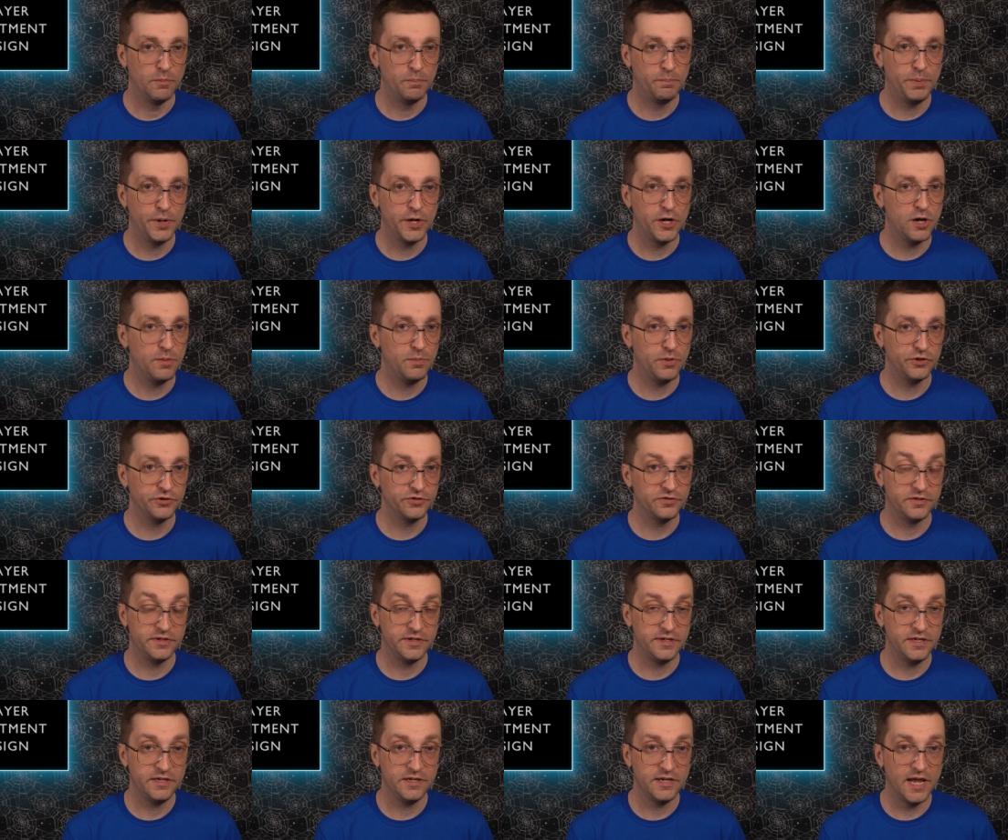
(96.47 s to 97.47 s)
but almost
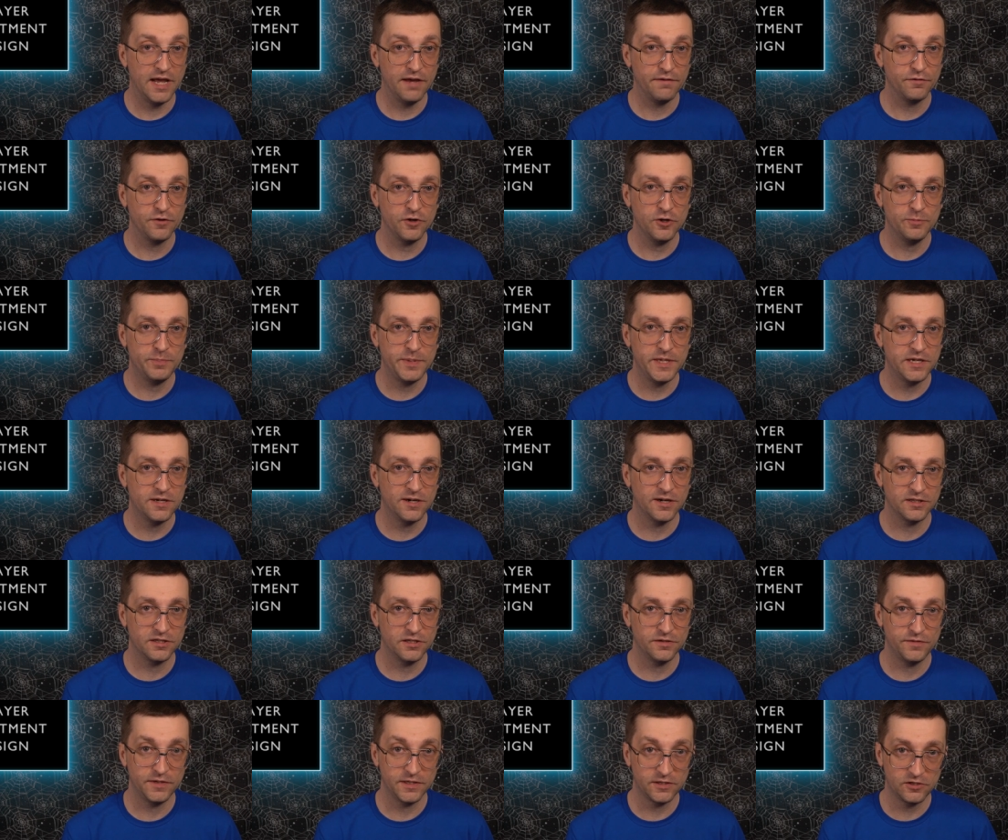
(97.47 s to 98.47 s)
never
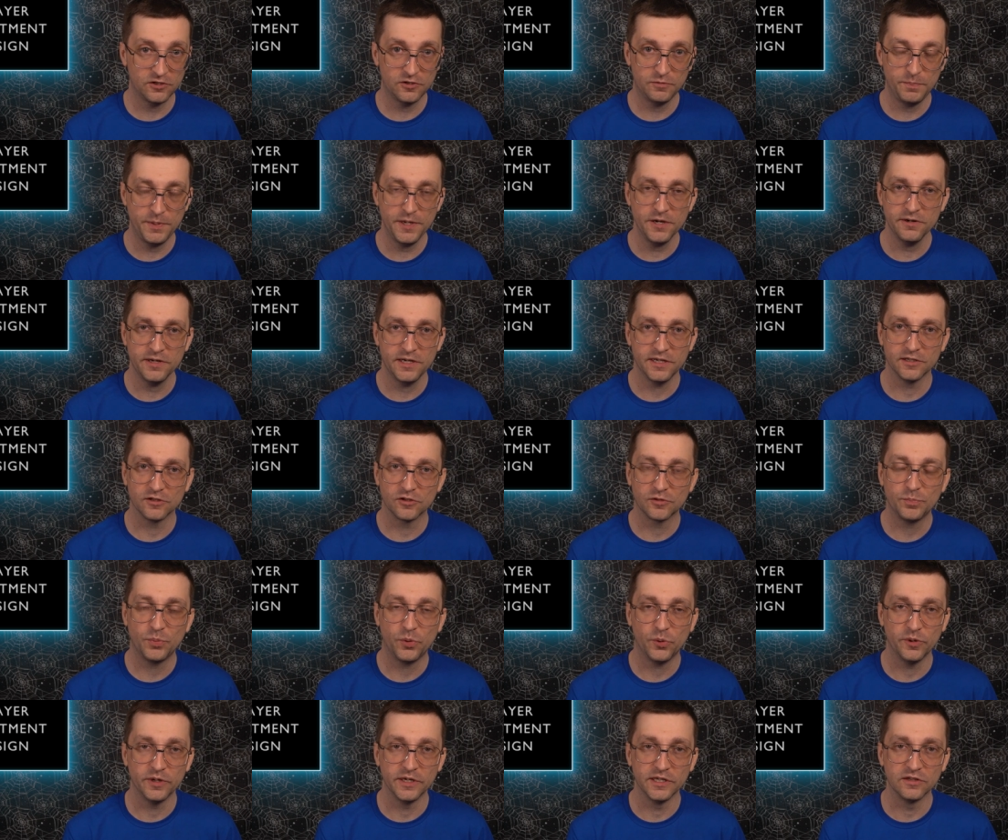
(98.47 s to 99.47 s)
because of experience
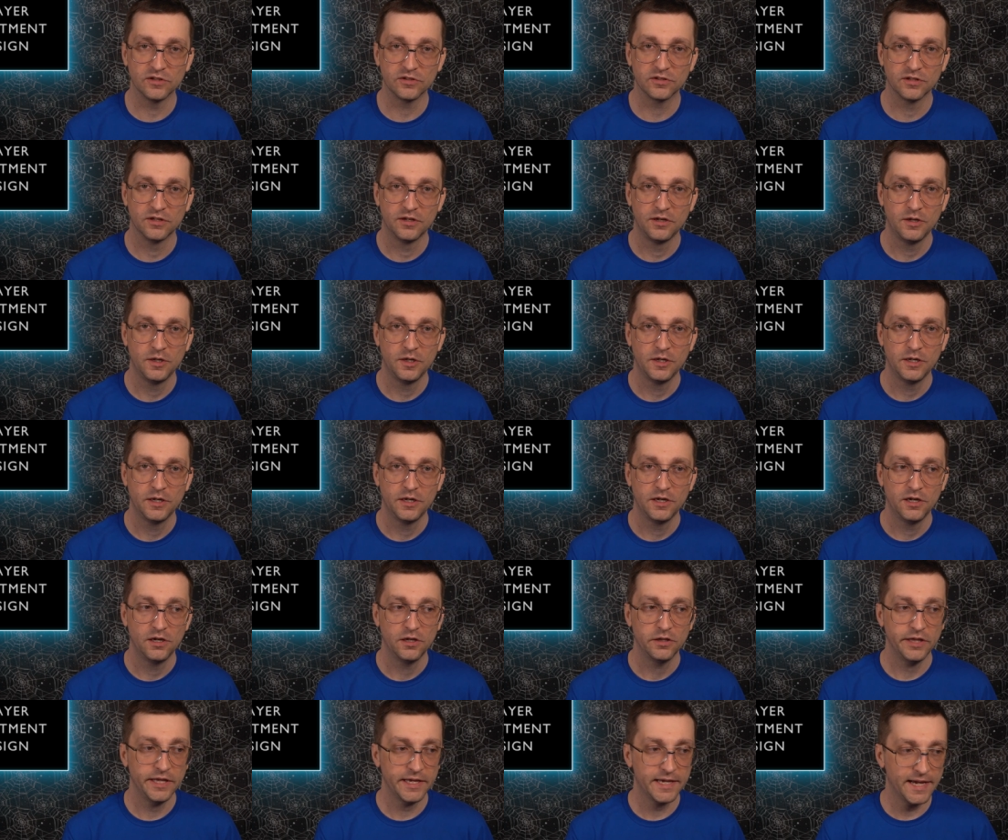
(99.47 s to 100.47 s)
points.
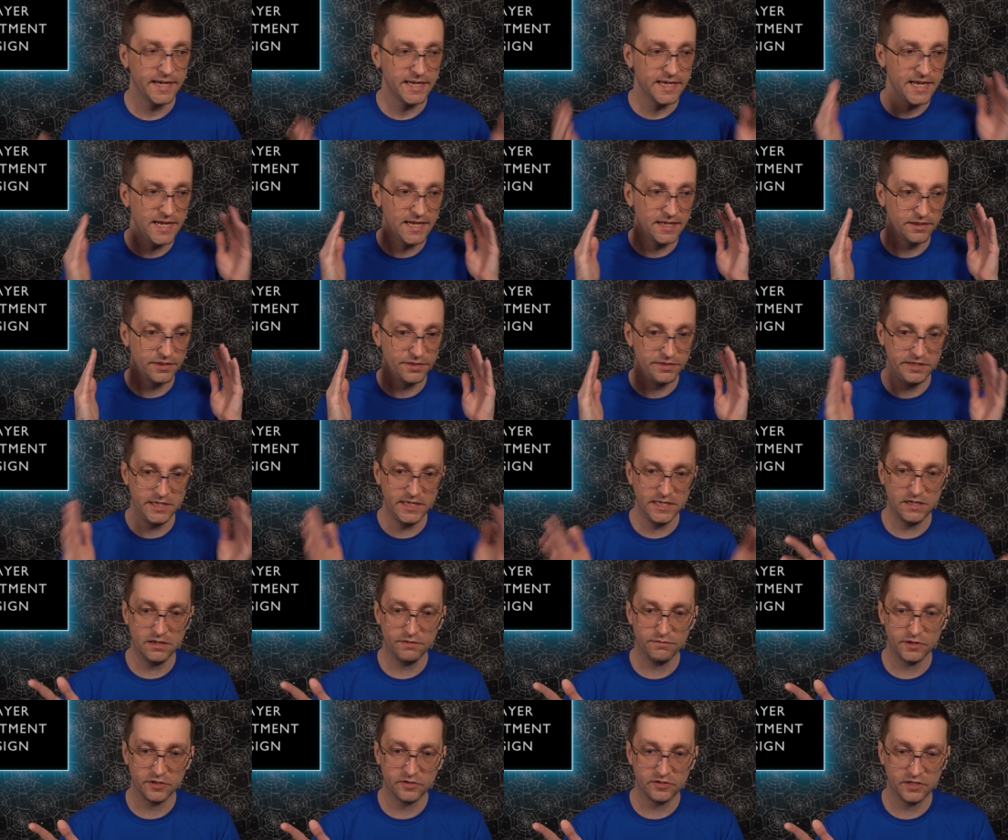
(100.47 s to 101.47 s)
Like, I can't think
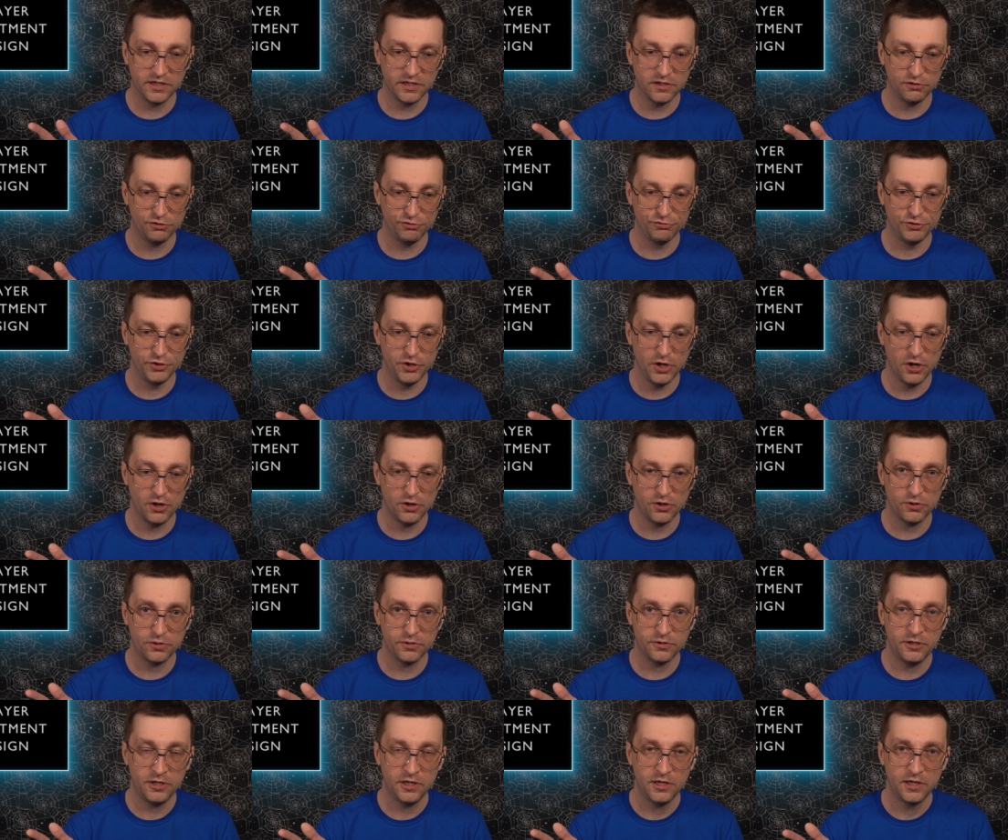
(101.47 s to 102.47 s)
of a single
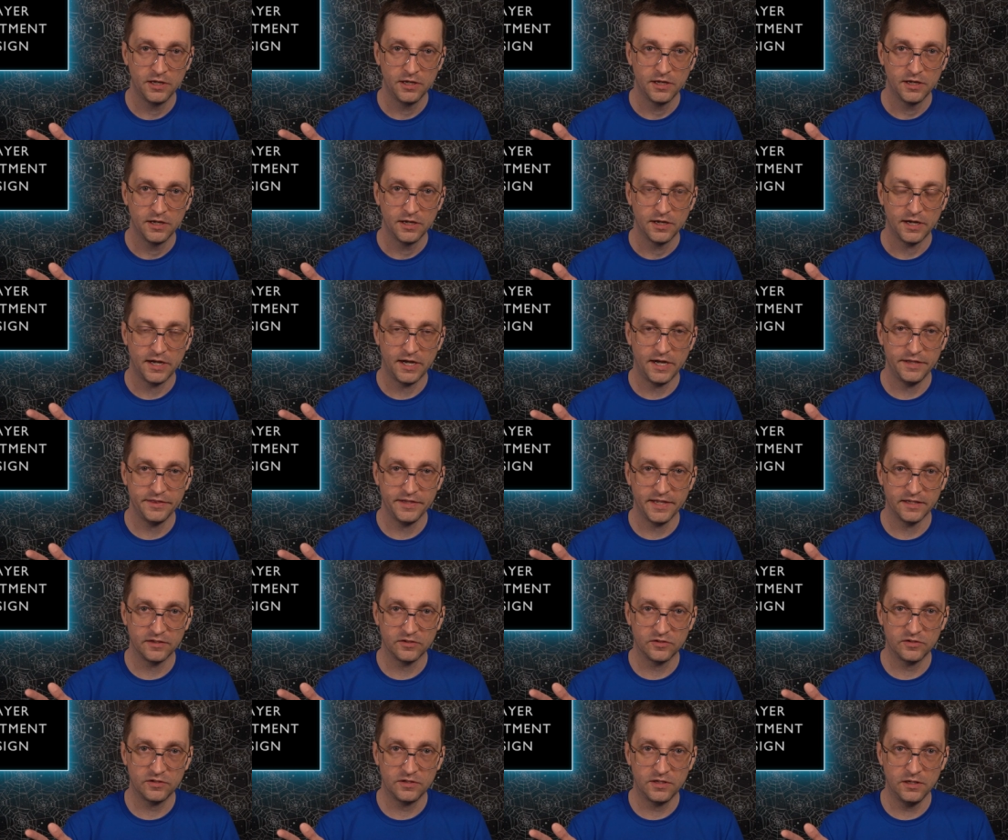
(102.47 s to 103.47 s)
node on
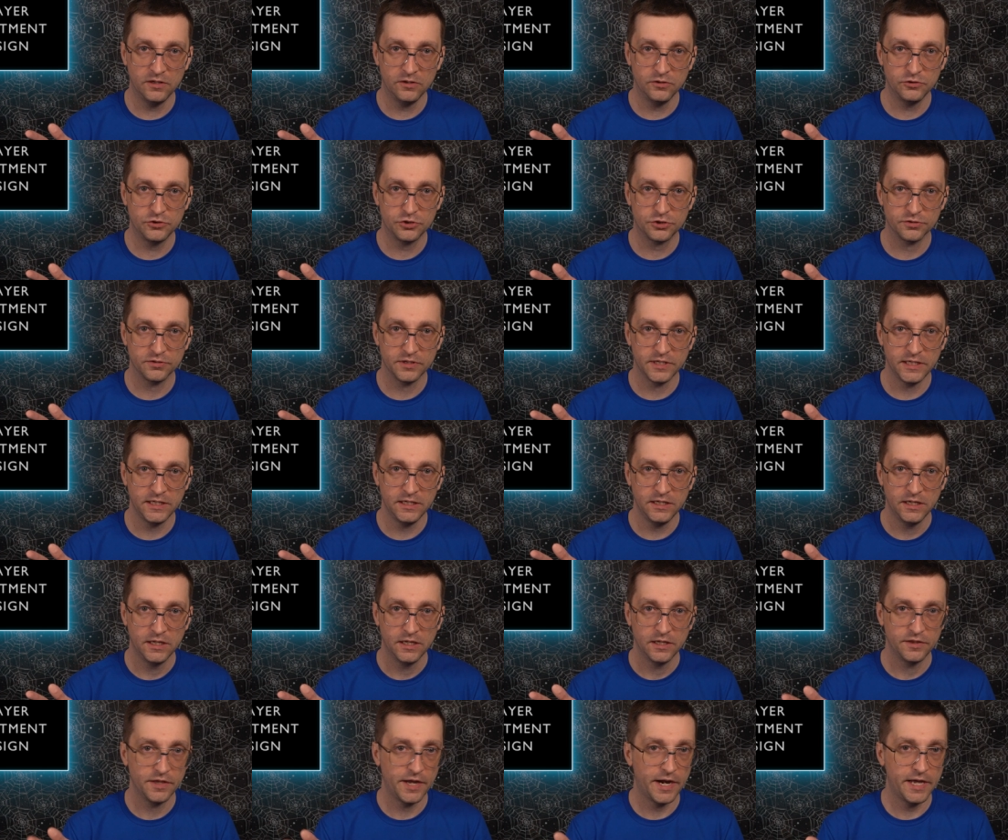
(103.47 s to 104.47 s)
that skill tree
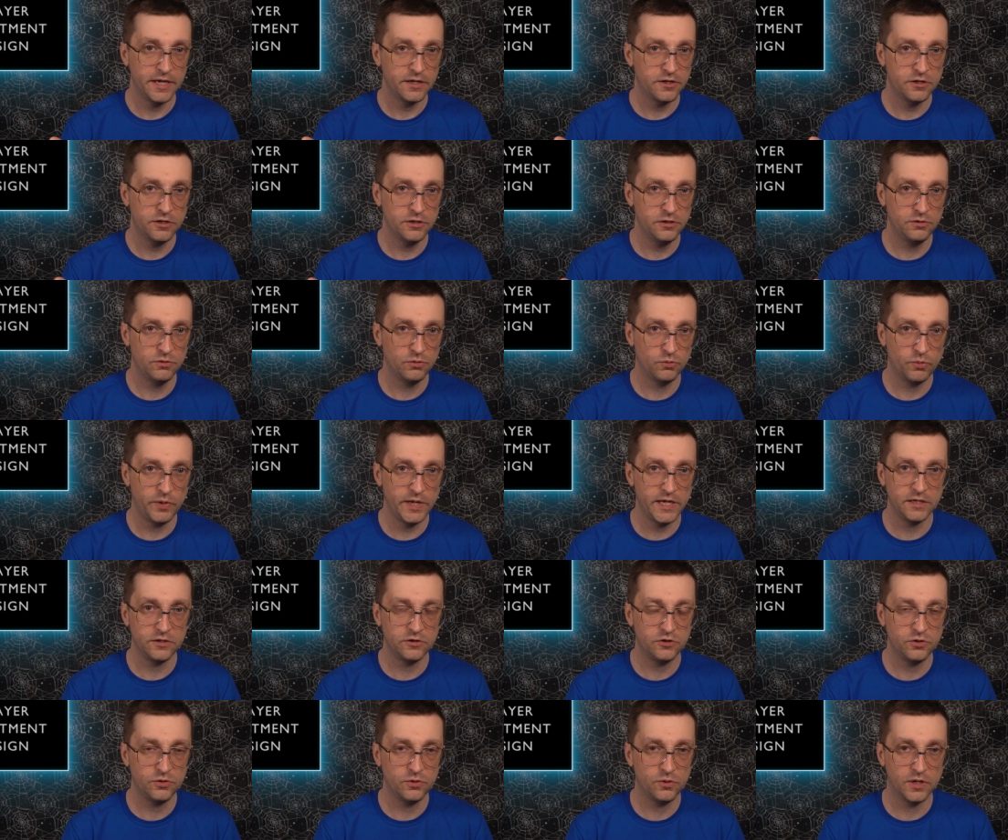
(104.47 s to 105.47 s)
that I couldn't
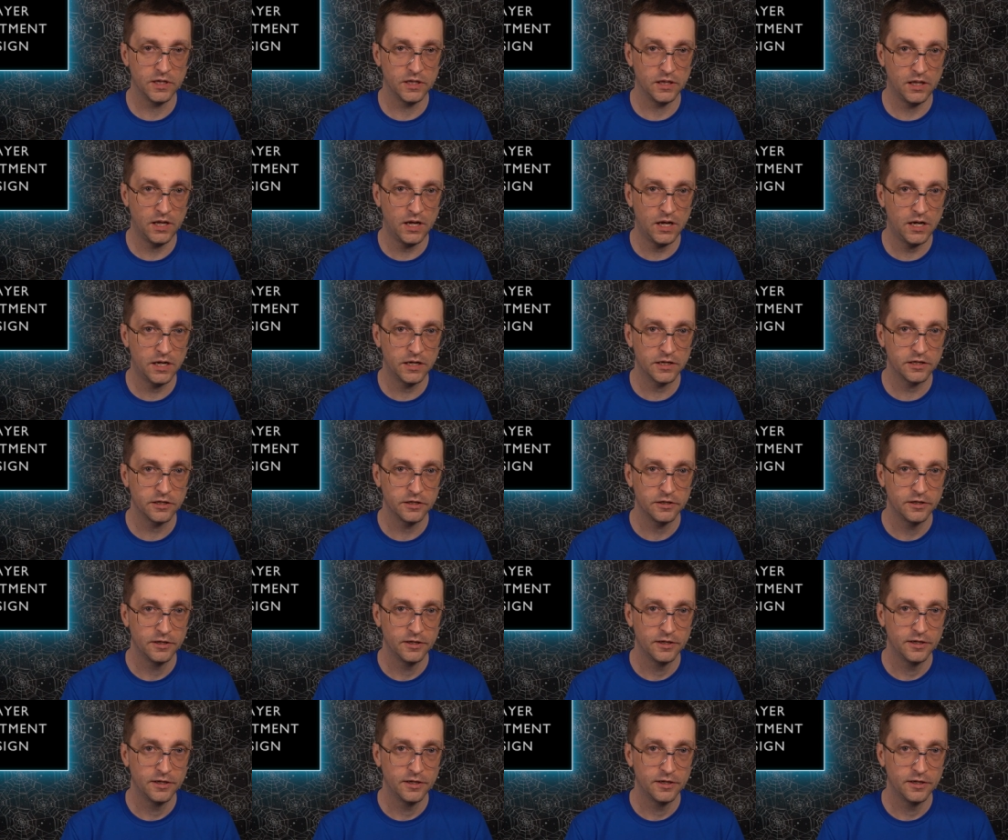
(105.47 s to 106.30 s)
wait to unlock.